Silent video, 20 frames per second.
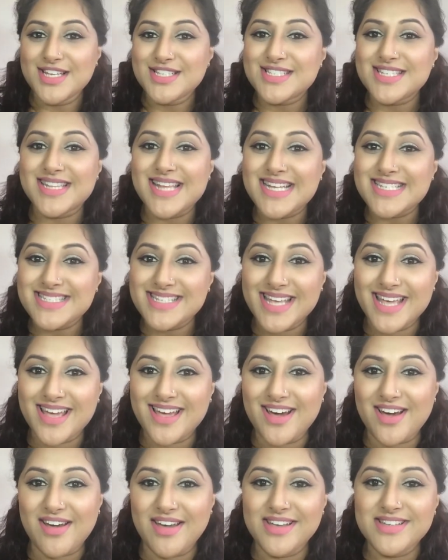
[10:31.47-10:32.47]
So that's it,
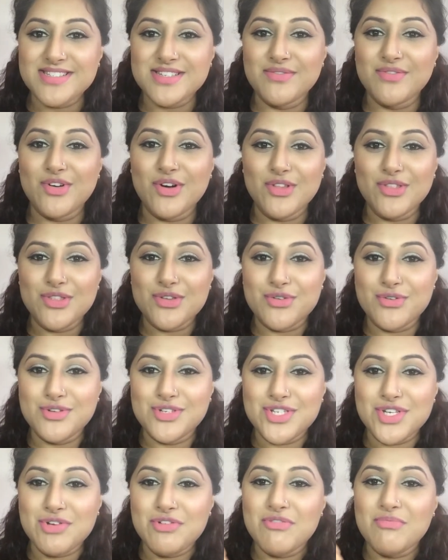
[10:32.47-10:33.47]
guys. I've gone through
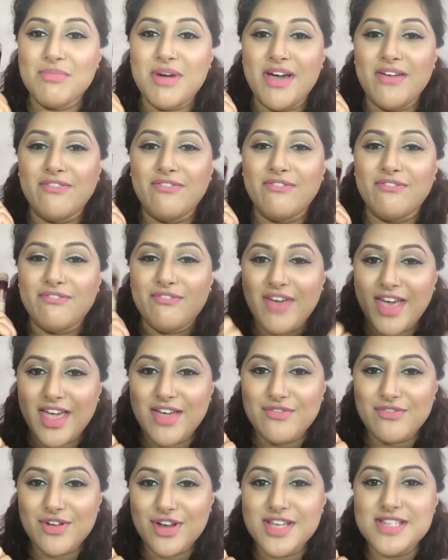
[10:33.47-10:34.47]
two of my
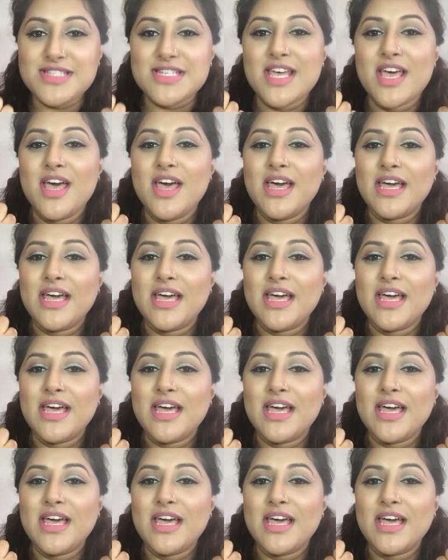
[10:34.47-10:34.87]
favourite